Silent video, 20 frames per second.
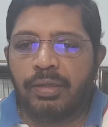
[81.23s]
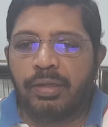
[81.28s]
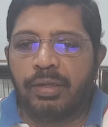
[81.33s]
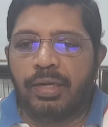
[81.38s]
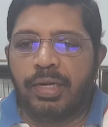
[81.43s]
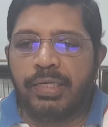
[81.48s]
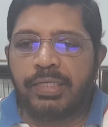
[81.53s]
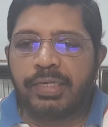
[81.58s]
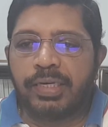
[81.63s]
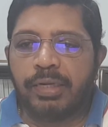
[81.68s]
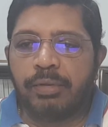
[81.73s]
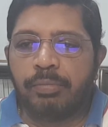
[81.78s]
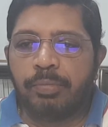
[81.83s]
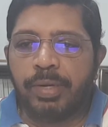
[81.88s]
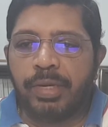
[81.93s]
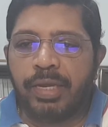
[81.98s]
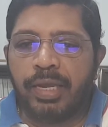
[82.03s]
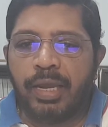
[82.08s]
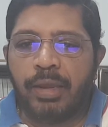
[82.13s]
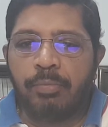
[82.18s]
Later, he
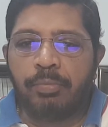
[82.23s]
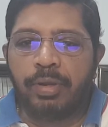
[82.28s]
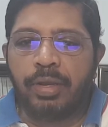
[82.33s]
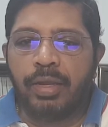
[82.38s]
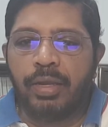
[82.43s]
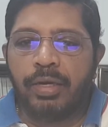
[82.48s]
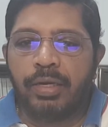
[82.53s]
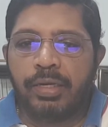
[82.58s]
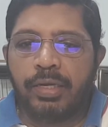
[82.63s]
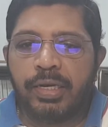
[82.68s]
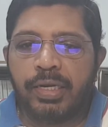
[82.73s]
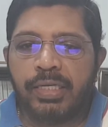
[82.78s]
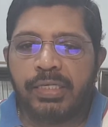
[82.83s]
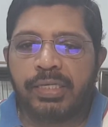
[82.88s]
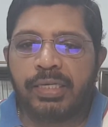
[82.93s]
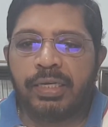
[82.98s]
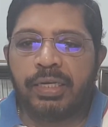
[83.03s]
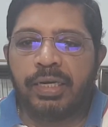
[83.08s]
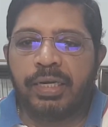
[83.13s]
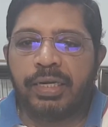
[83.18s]
became
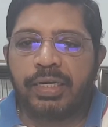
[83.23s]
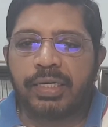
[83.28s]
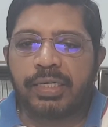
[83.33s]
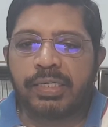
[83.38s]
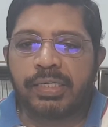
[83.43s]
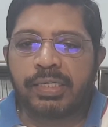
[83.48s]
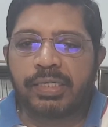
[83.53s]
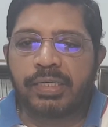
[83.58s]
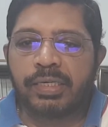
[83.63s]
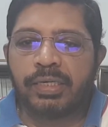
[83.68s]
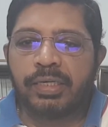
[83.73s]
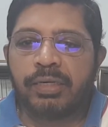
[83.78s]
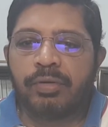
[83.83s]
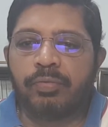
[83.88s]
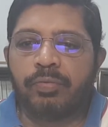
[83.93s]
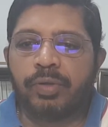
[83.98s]
increasingly concerned